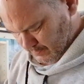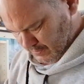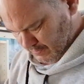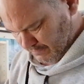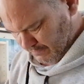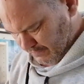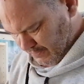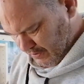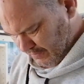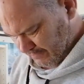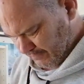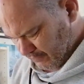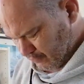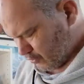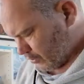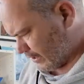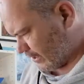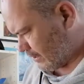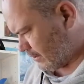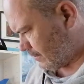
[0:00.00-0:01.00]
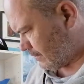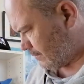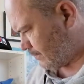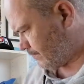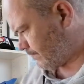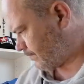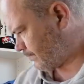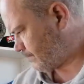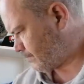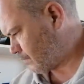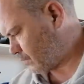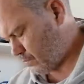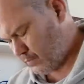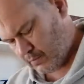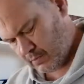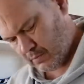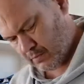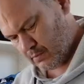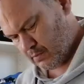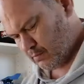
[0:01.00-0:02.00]
540
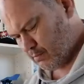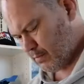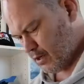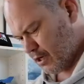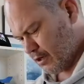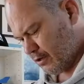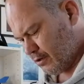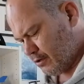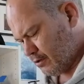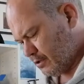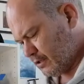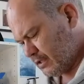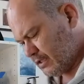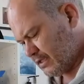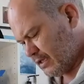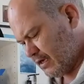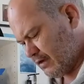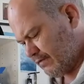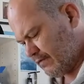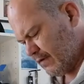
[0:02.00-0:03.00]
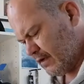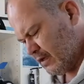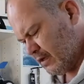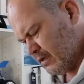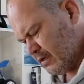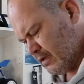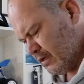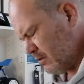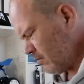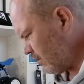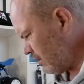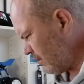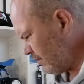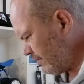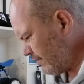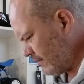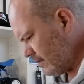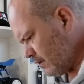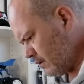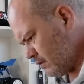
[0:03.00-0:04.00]
motor and stuff. Wonder
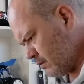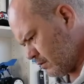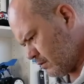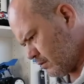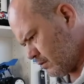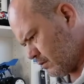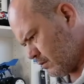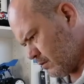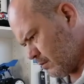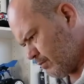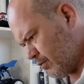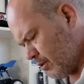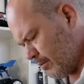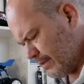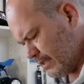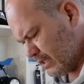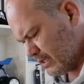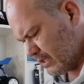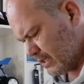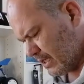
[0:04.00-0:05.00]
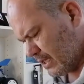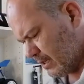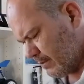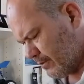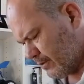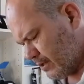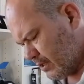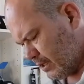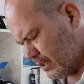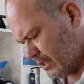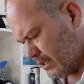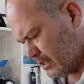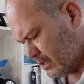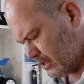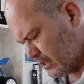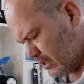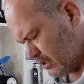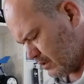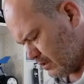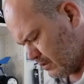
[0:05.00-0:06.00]
if it probably doesn't come with an
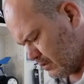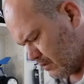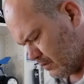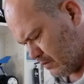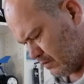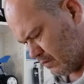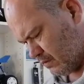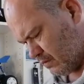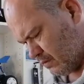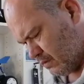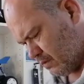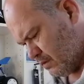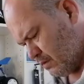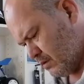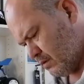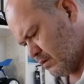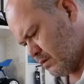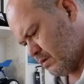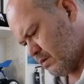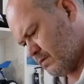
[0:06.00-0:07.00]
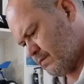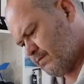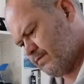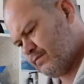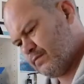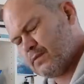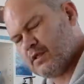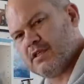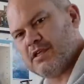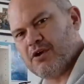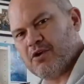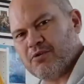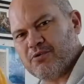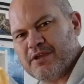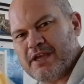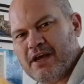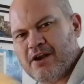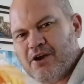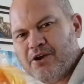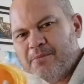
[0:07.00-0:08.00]
ESC. The
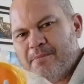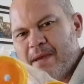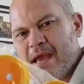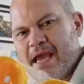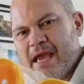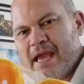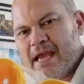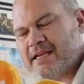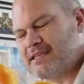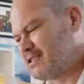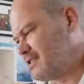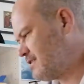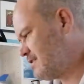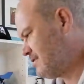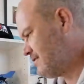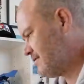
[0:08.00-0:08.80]
old yellow mags